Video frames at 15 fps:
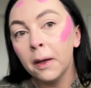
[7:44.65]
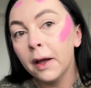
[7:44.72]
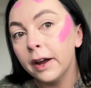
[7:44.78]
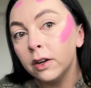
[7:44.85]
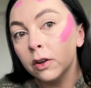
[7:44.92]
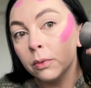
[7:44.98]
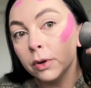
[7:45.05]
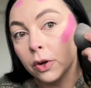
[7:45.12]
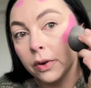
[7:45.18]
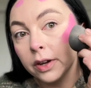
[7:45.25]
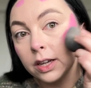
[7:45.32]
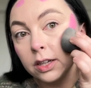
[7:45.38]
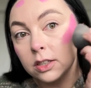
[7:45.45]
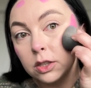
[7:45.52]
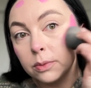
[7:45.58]
I know we're going
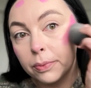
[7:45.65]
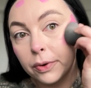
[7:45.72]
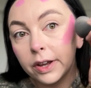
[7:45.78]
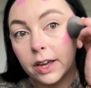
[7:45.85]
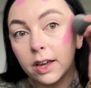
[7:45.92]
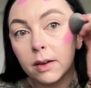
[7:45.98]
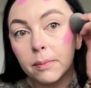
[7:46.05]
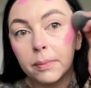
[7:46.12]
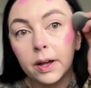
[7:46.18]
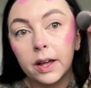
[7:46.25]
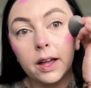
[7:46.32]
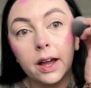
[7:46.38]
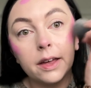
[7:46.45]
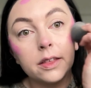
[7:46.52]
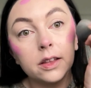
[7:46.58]
into spring,
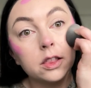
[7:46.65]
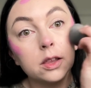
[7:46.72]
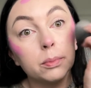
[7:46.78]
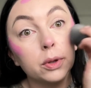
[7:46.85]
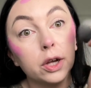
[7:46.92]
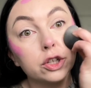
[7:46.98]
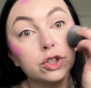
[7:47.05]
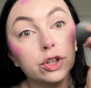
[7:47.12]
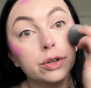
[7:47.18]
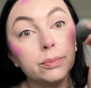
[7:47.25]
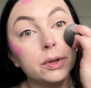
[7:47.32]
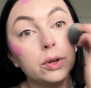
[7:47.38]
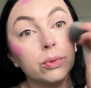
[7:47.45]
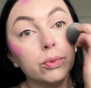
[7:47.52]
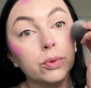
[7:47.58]
but I think the blush could
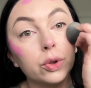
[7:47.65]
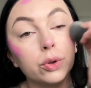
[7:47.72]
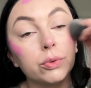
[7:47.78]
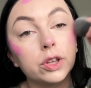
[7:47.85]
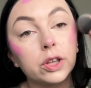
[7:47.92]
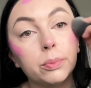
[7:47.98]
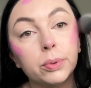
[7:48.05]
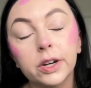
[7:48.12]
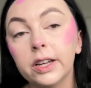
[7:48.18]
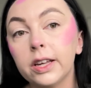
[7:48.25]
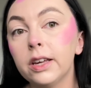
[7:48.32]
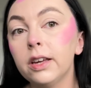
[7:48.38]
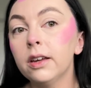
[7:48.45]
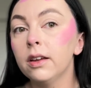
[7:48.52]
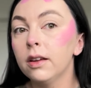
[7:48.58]
be really, really pretty.